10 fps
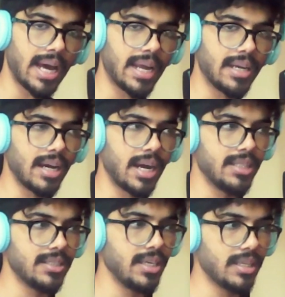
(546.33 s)
And
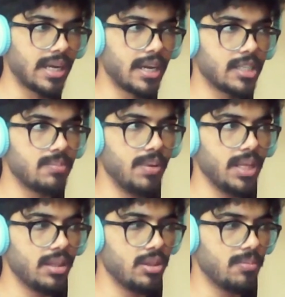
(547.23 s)
I think that has
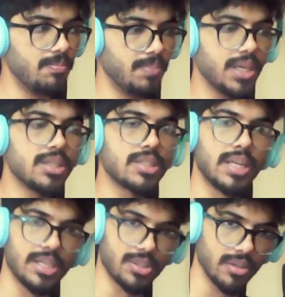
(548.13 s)
been the biggest
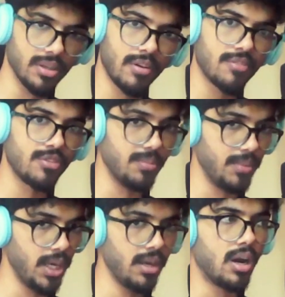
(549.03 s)
lesson for
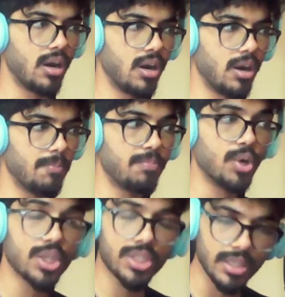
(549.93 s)
me
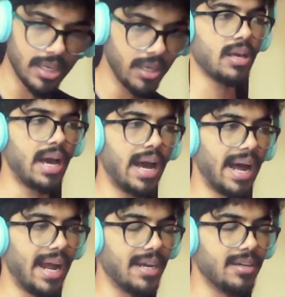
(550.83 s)
personally.
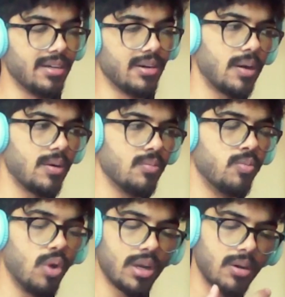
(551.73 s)
And
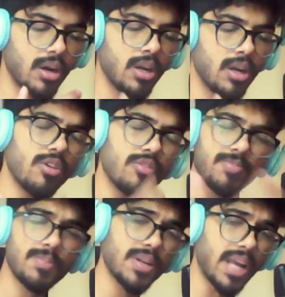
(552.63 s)
what a lot of
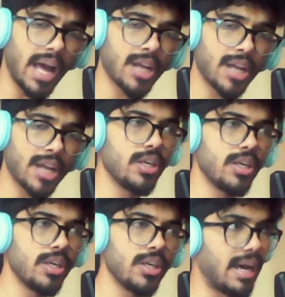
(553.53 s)
people
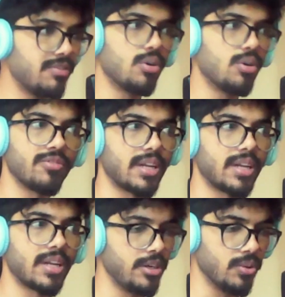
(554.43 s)
actually have a lot of
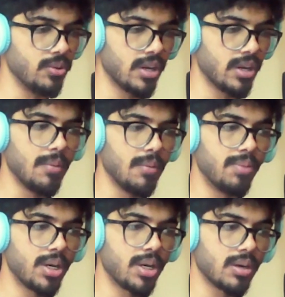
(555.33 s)
gratitude,
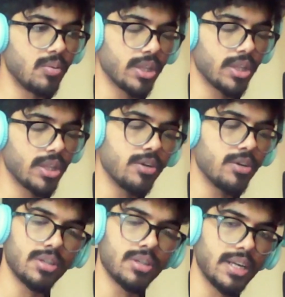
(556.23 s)
but what they
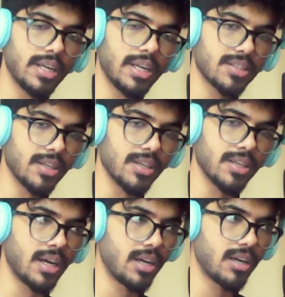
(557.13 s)
don't realize is
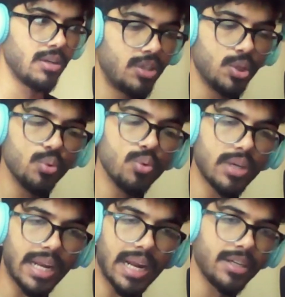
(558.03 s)
that true
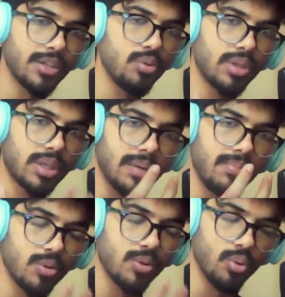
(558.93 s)
gratitude can
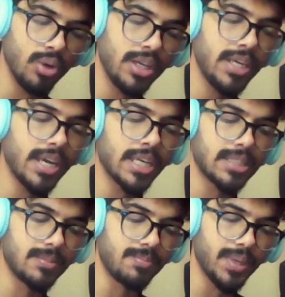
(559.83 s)
be only
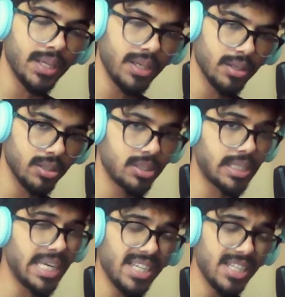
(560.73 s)
experienced
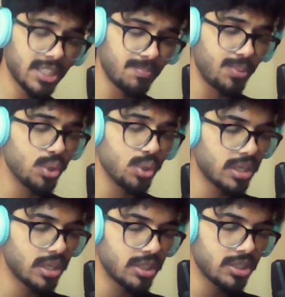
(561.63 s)
in its
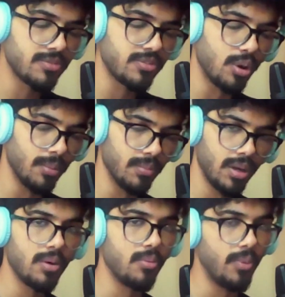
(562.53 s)
purest form
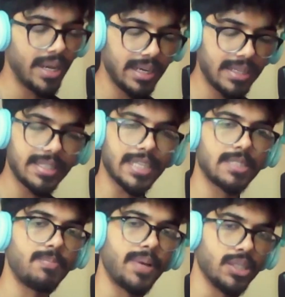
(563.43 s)
when it is
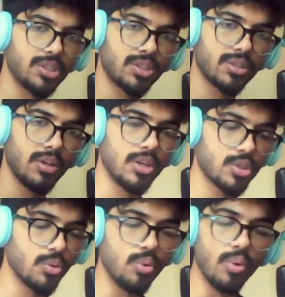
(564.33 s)
expressed.
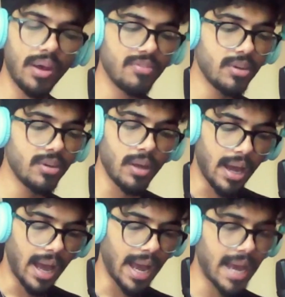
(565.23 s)
So whoever
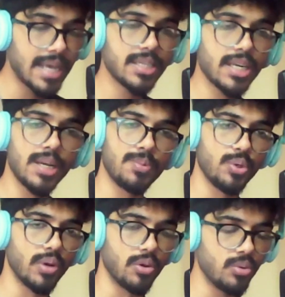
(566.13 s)
has helped
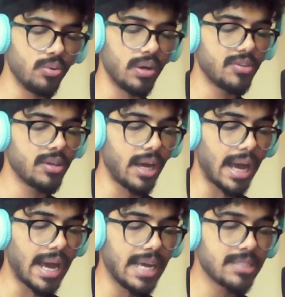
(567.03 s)
you out, whoever
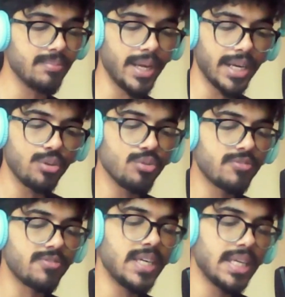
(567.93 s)
has made you
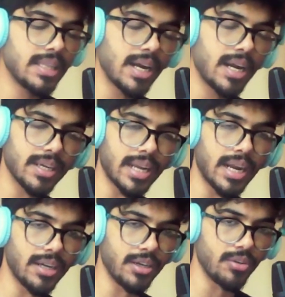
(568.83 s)
feel that
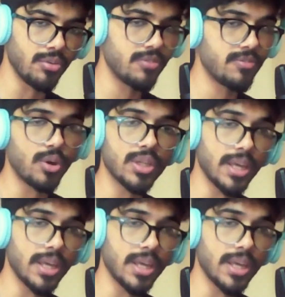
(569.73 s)
gratitude for